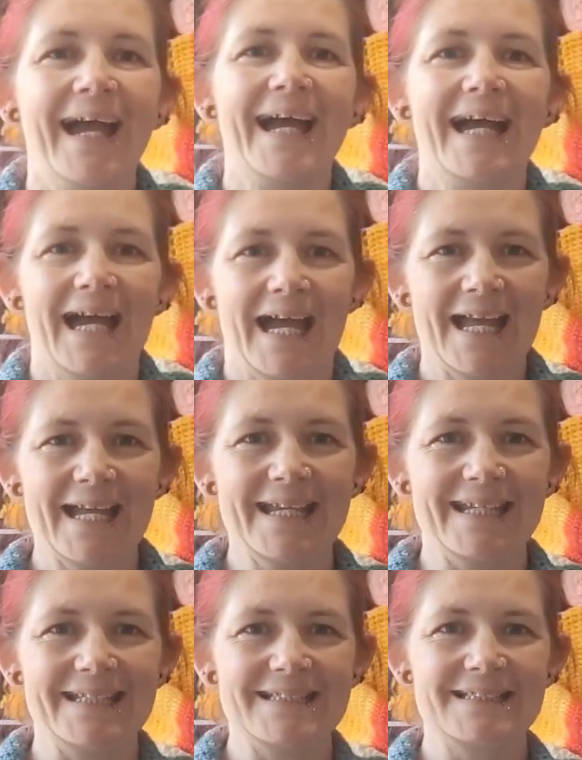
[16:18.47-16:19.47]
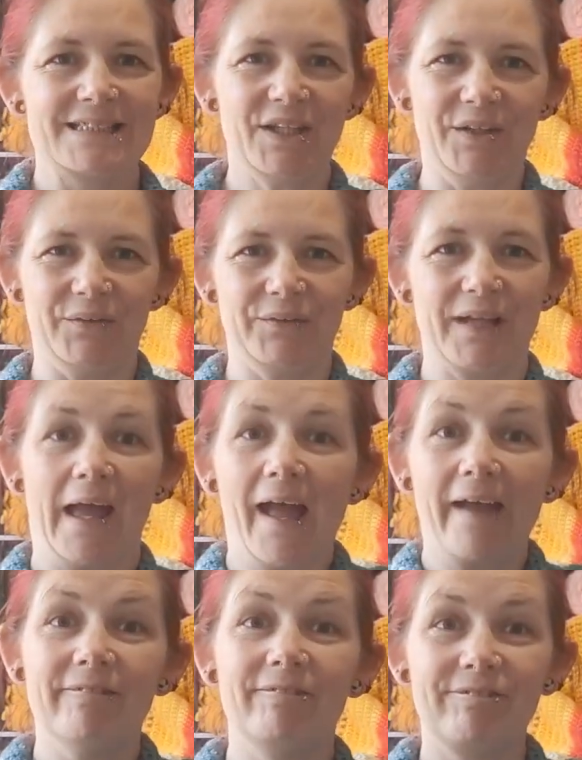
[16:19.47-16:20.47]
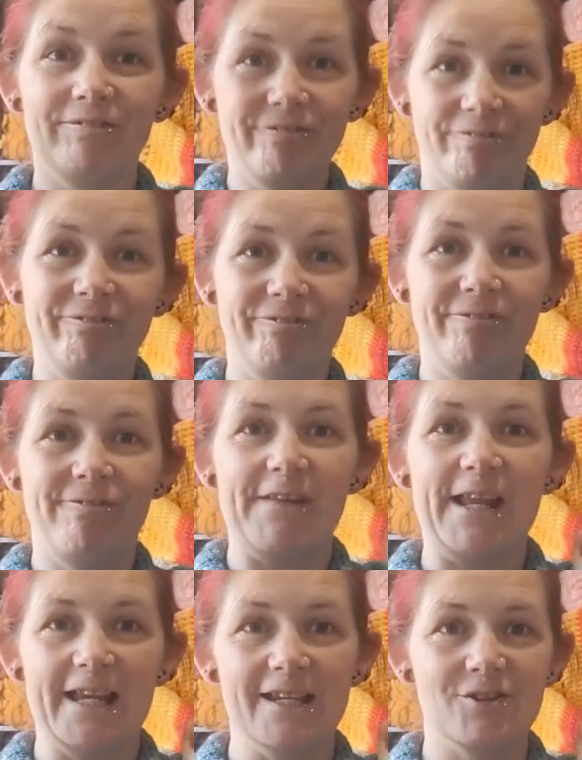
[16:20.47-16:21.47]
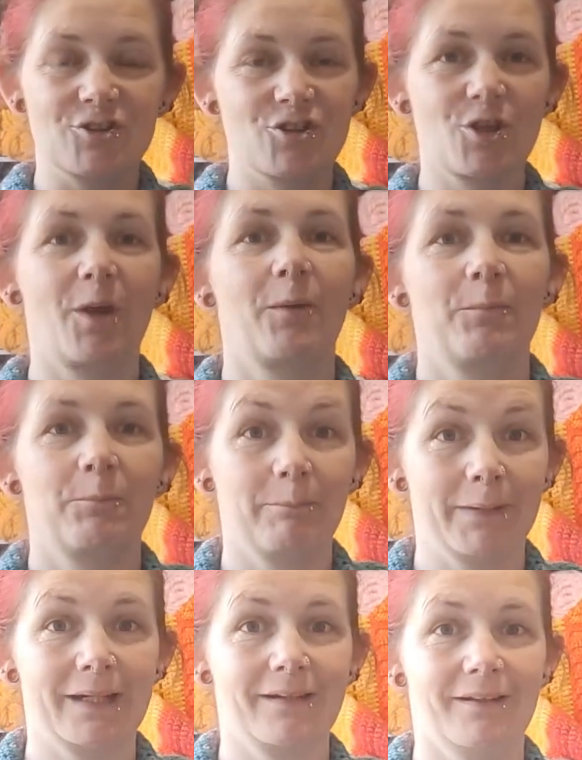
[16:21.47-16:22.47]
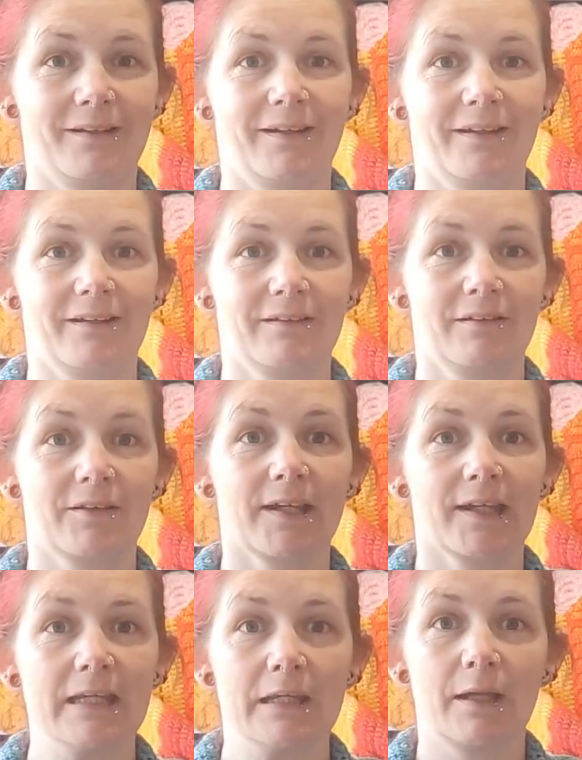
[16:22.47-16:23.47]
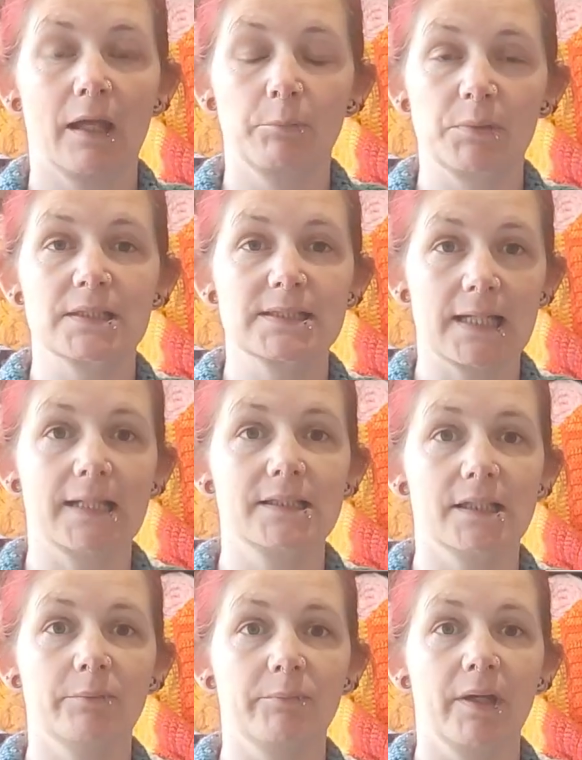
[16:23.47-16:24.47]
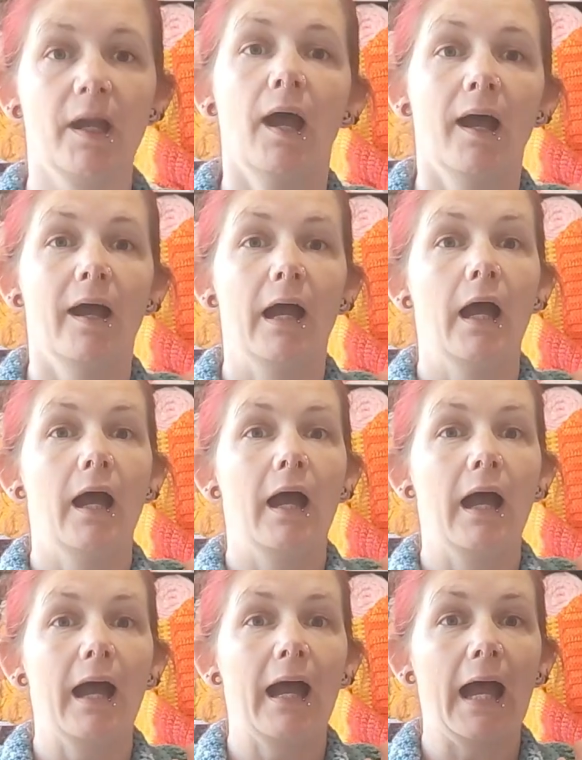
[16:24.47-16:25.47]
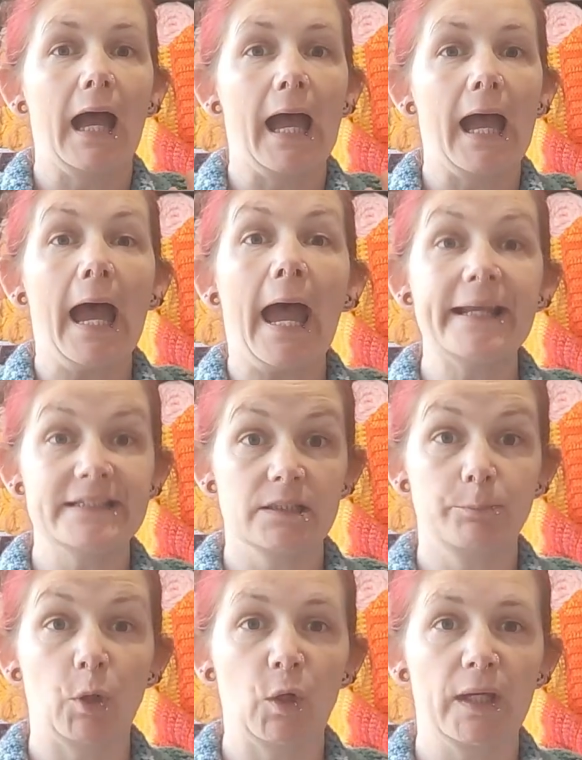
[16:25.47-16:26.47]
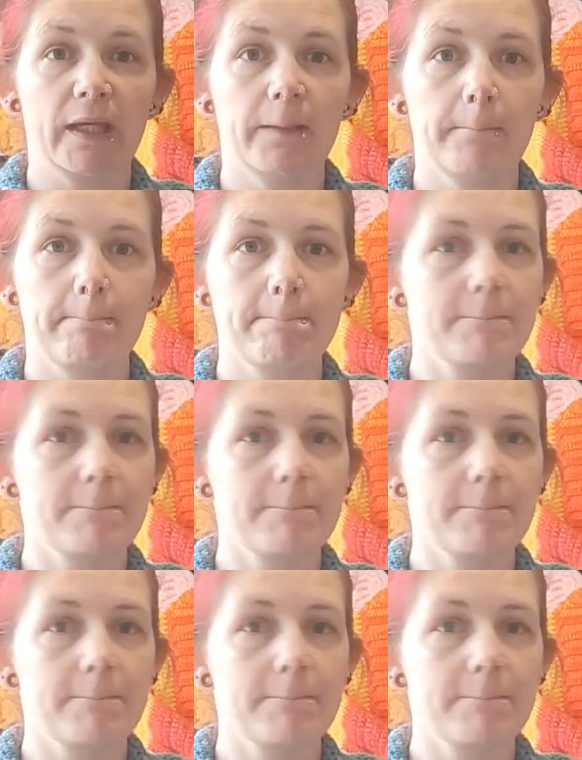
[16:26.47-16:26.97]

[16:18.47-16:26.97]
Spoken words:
Hey, so finished my cardigan. Okay, I'm going to stand up. I did a pocket,